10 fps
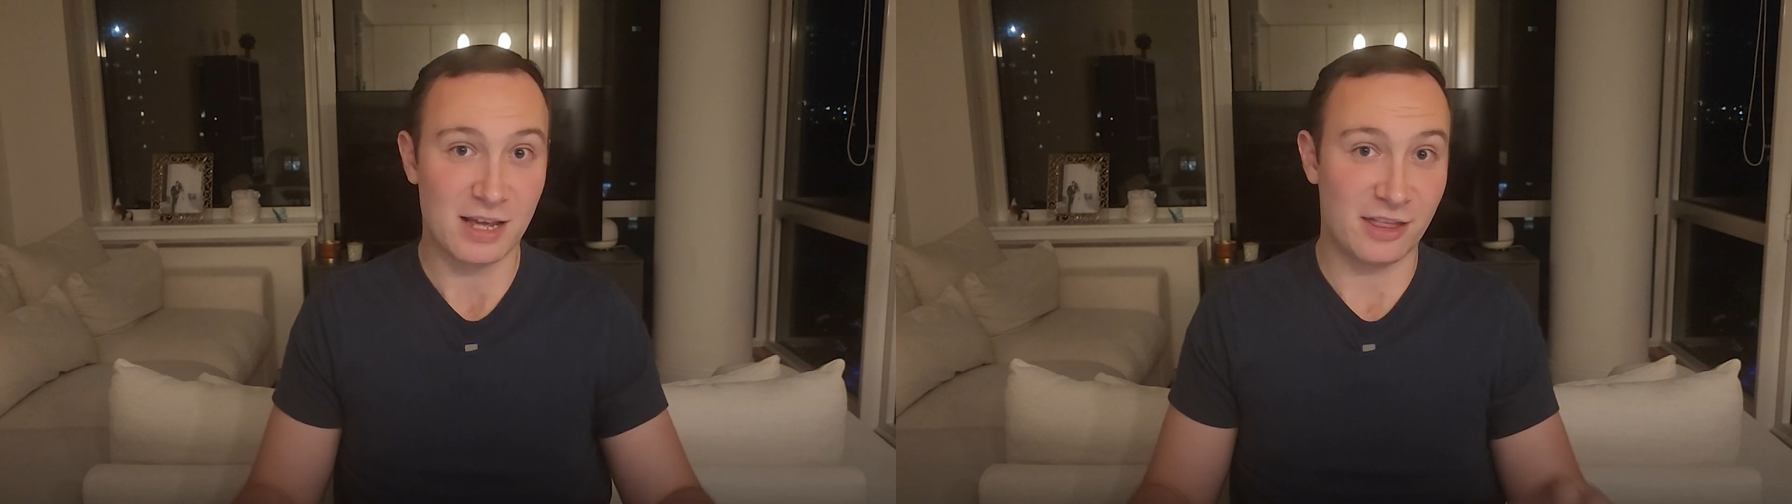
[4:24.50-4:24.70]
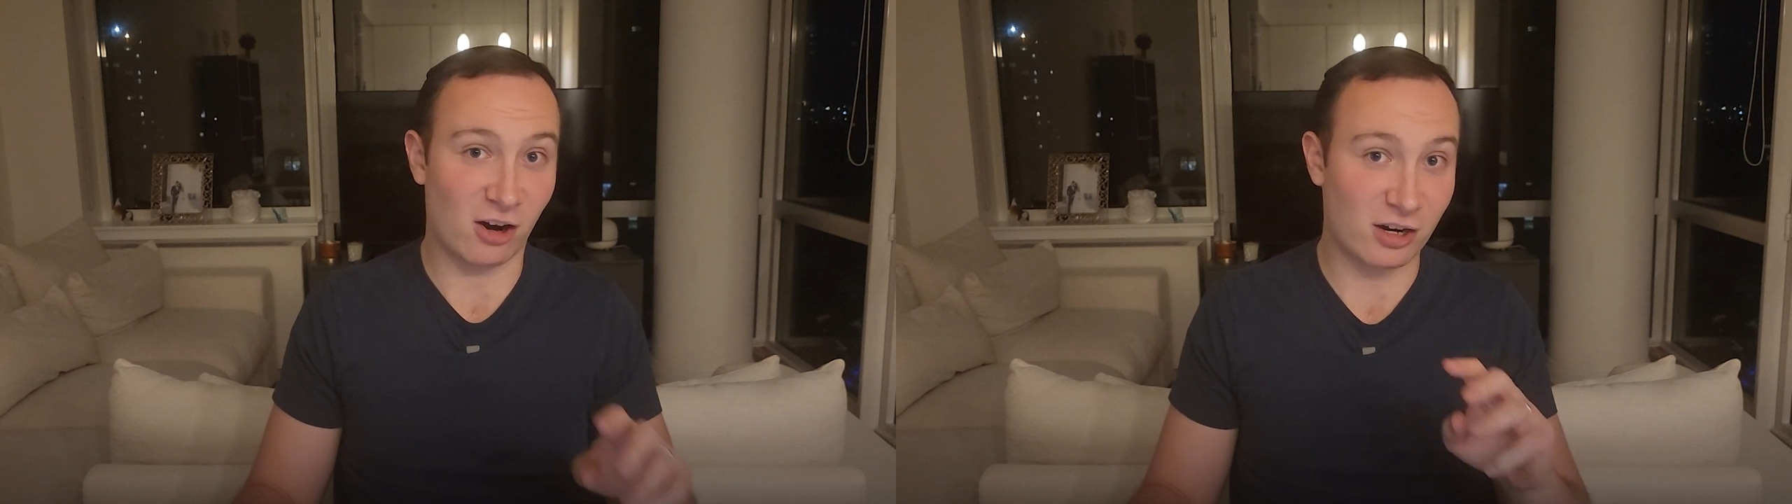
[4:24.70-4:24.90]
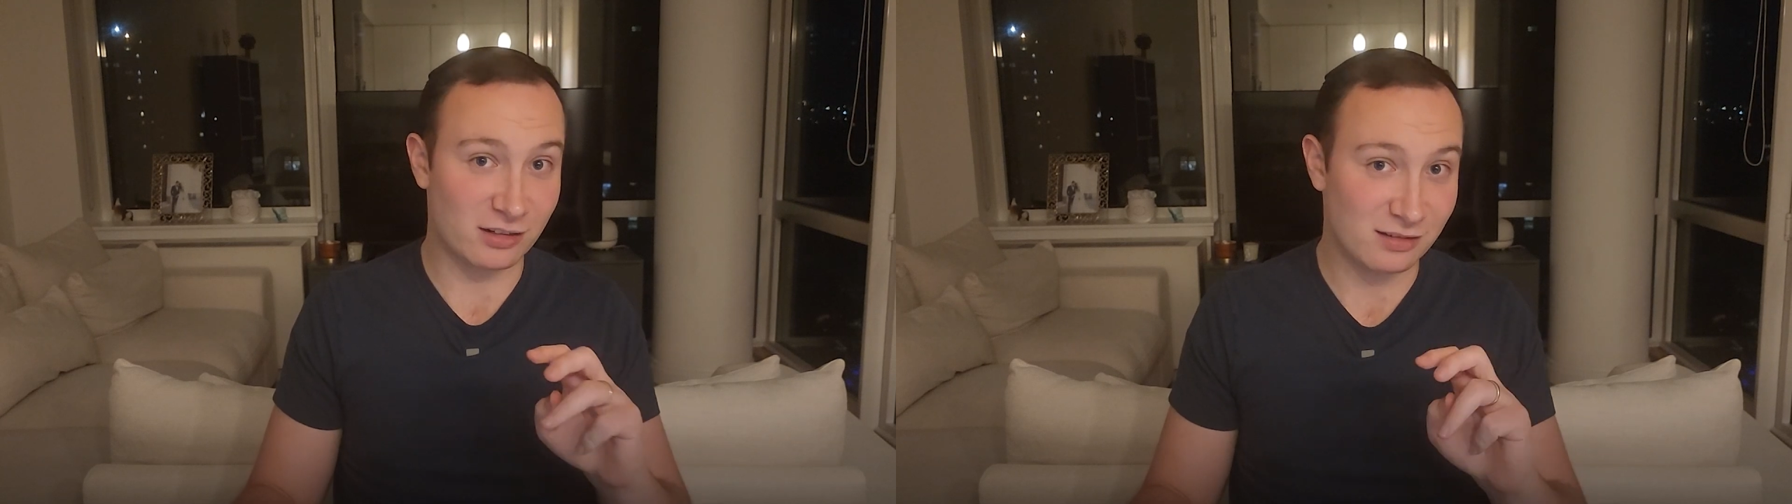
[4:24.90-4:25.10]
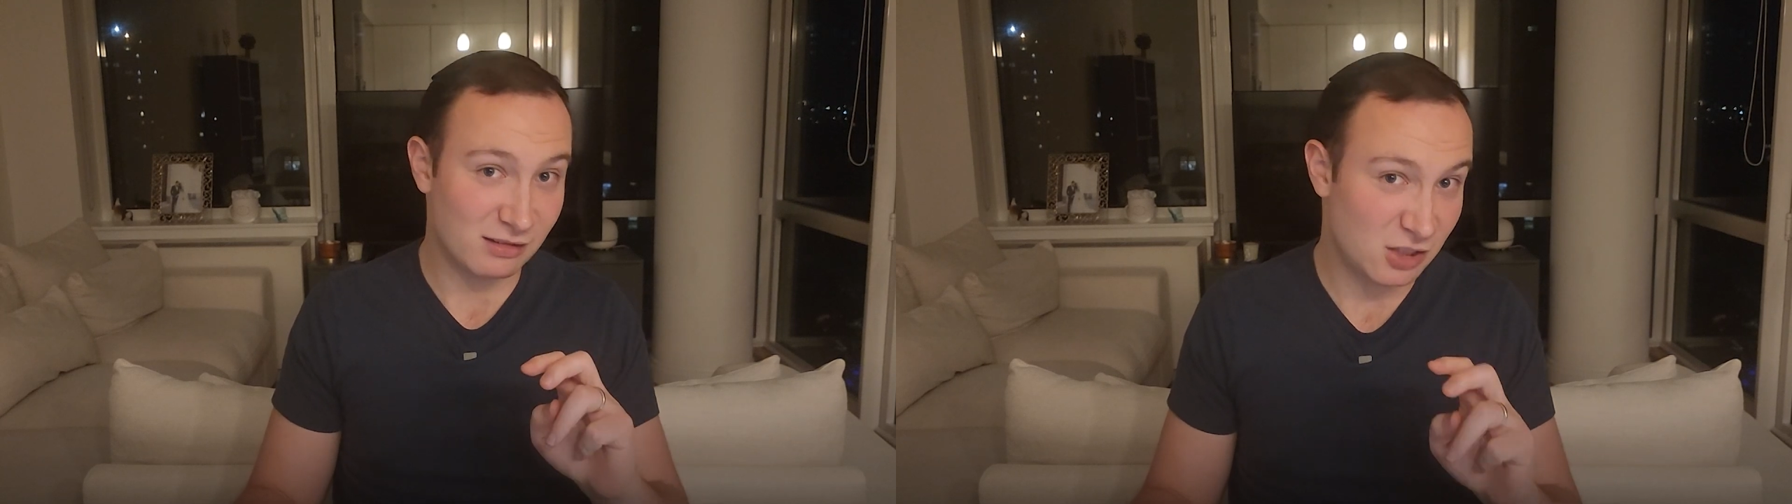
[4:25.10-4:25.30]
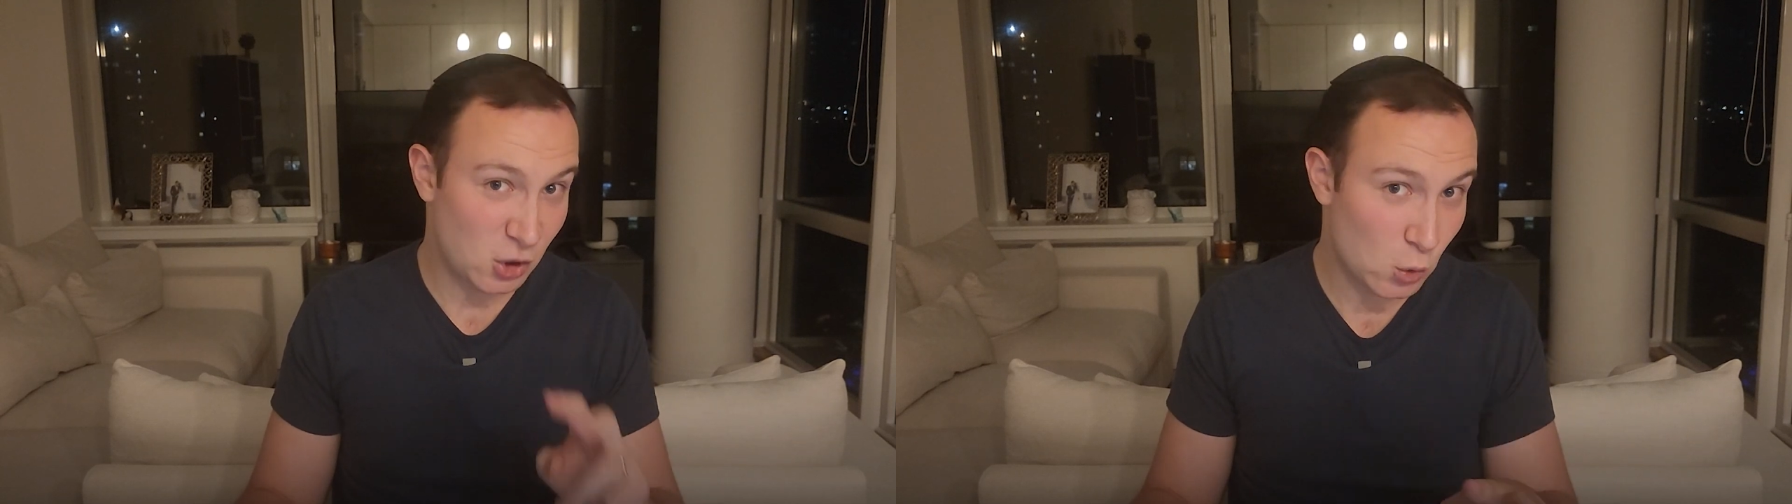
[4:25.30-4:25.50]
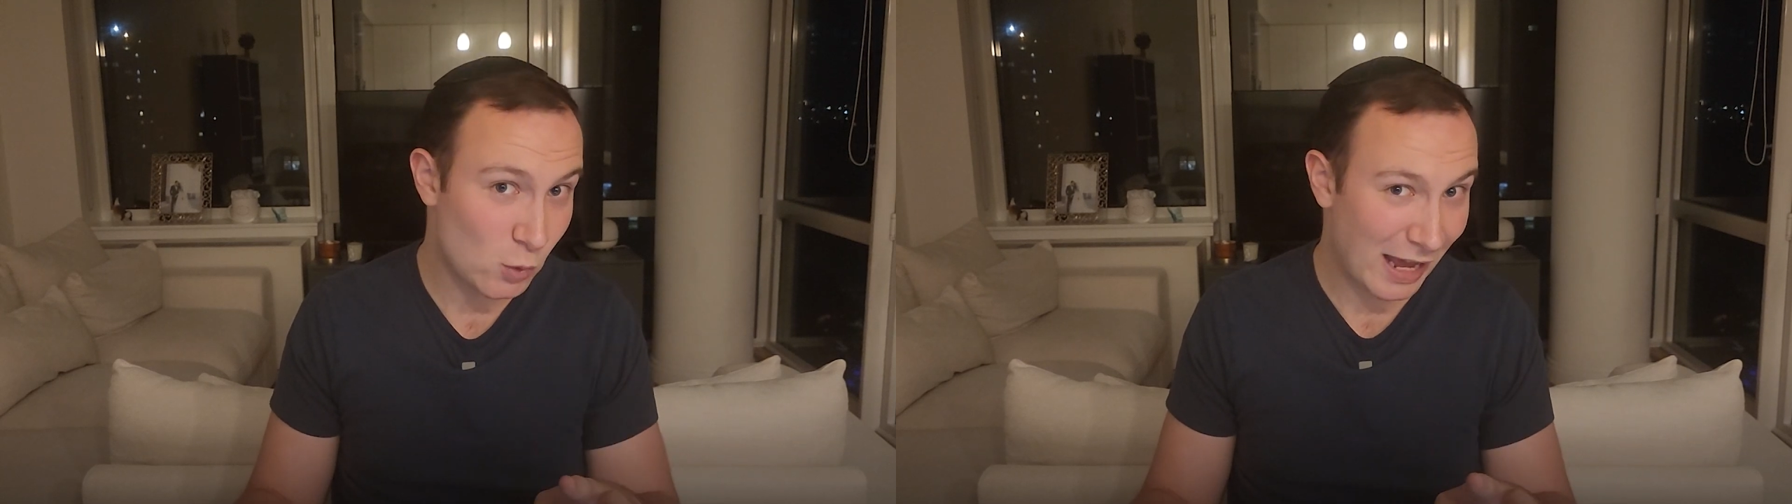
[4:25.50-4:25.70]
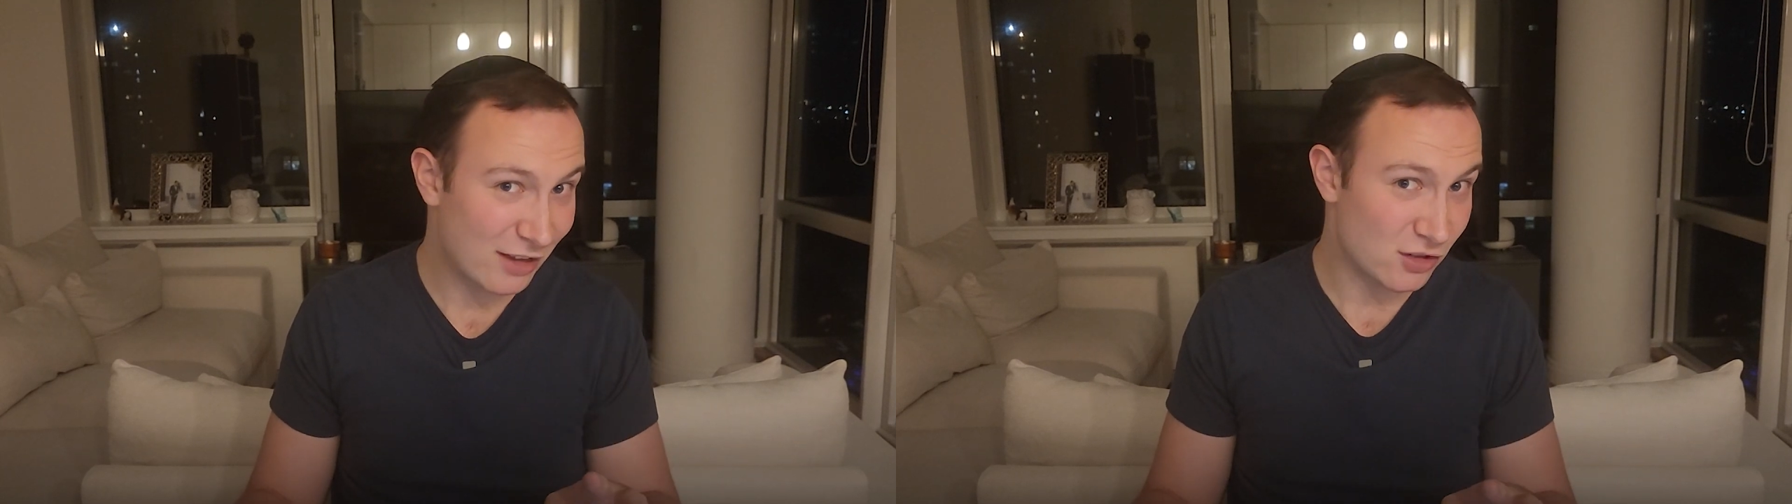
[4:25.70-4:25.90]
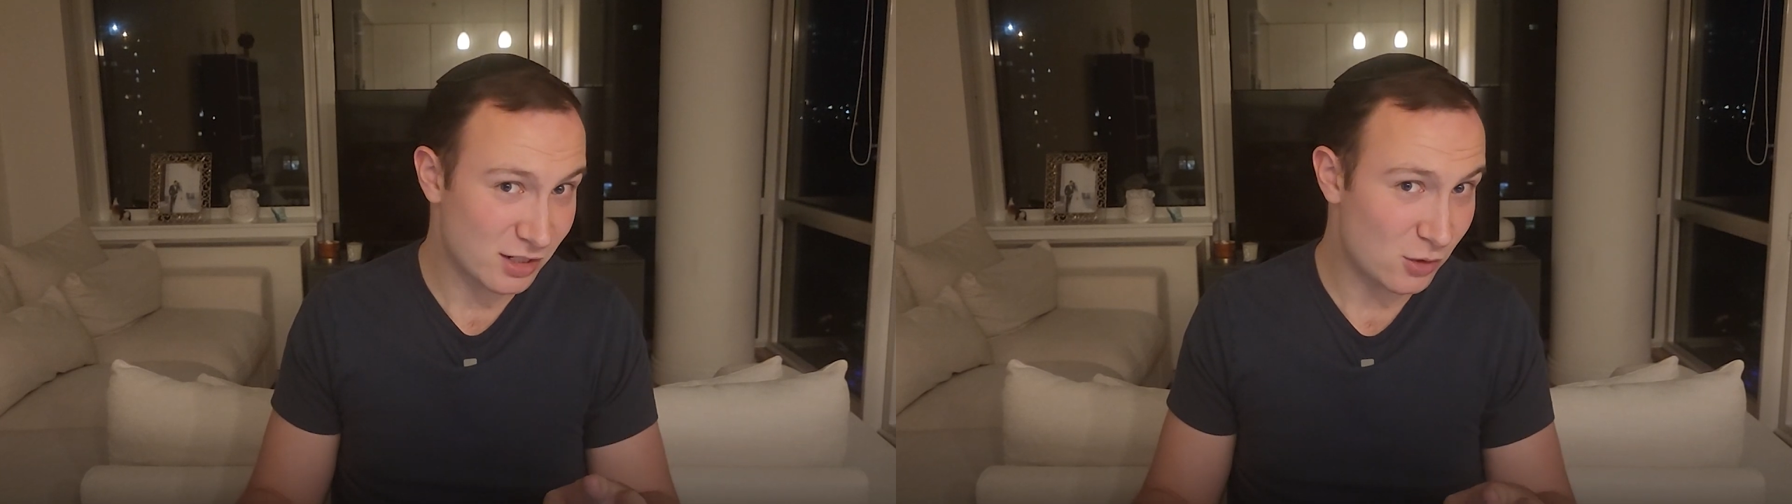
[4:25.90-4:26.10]
There are 2
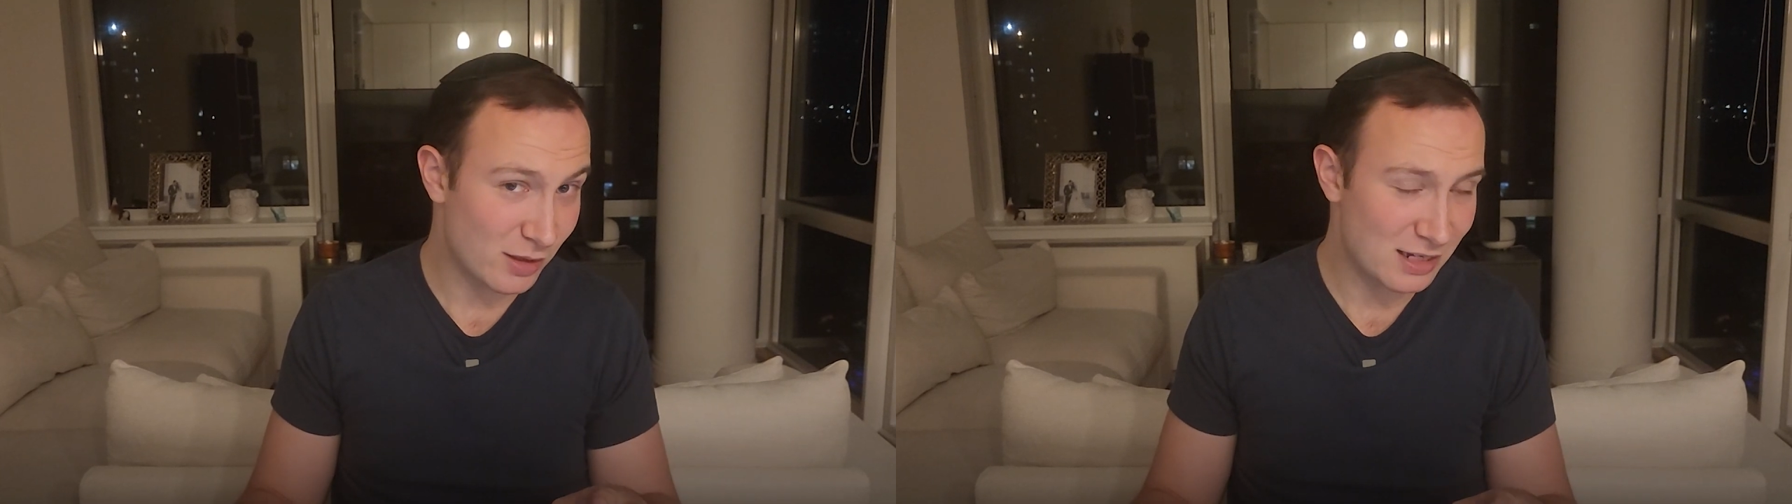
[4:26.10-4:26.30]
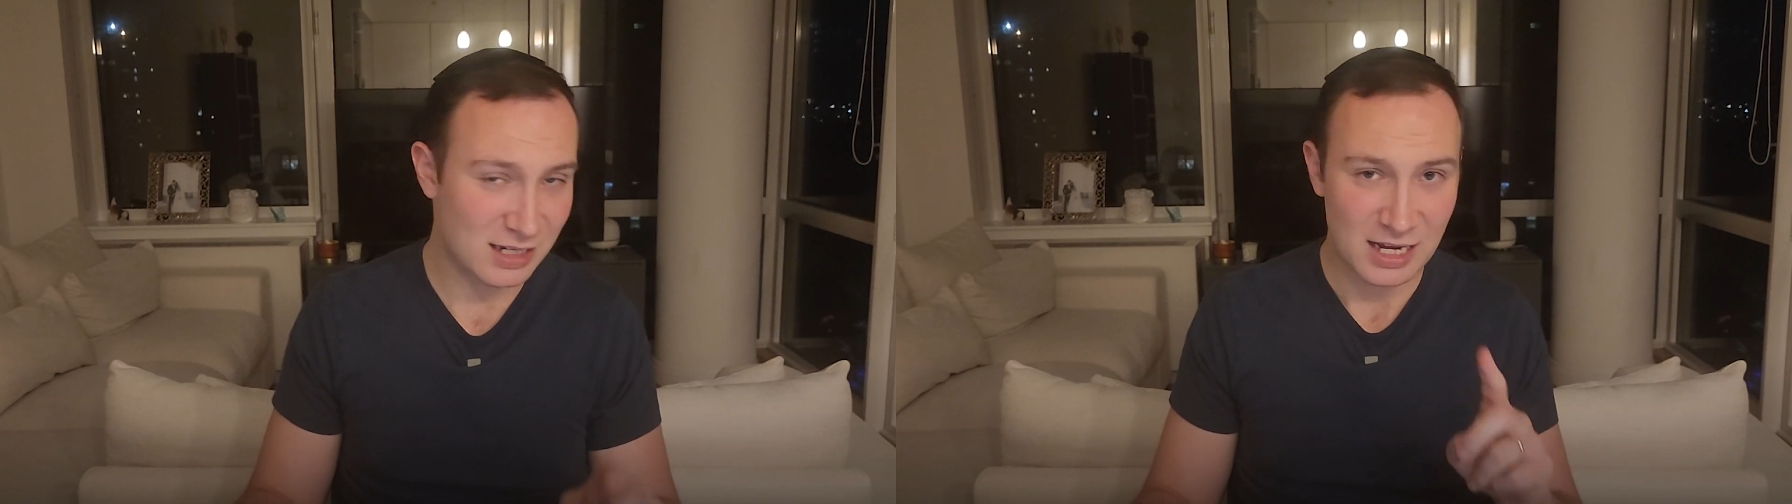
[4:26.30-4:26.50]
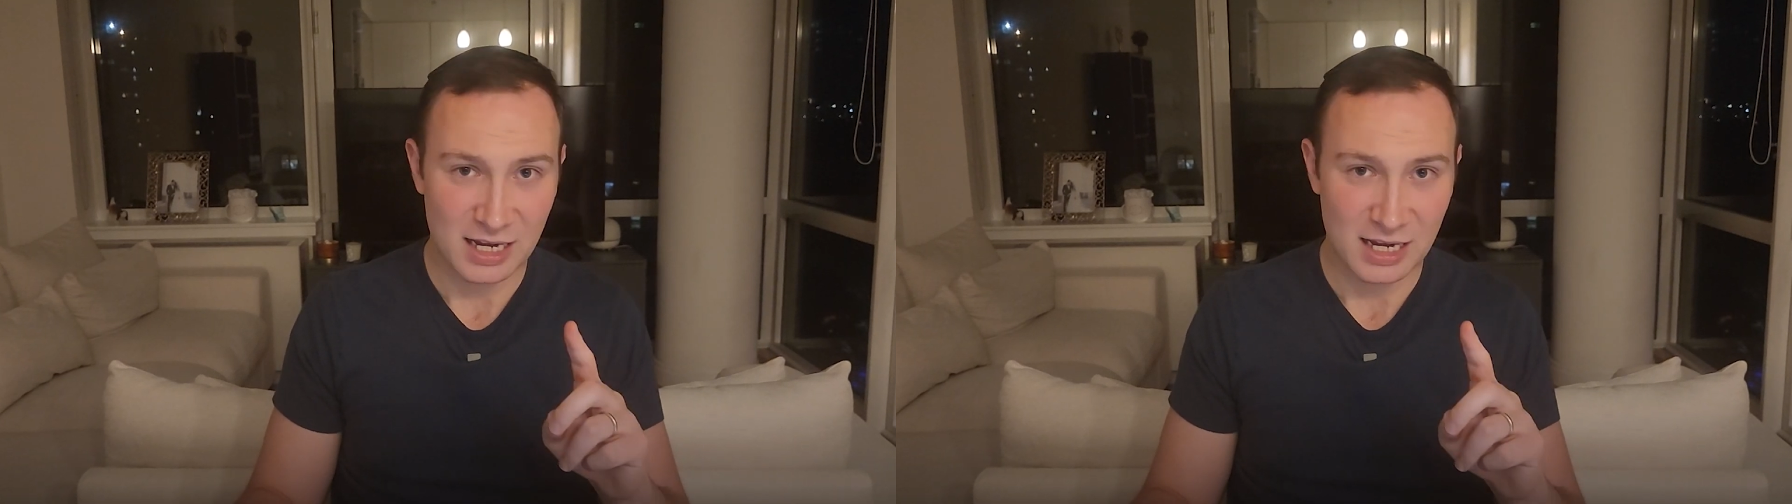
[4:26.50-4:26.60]
catches to this.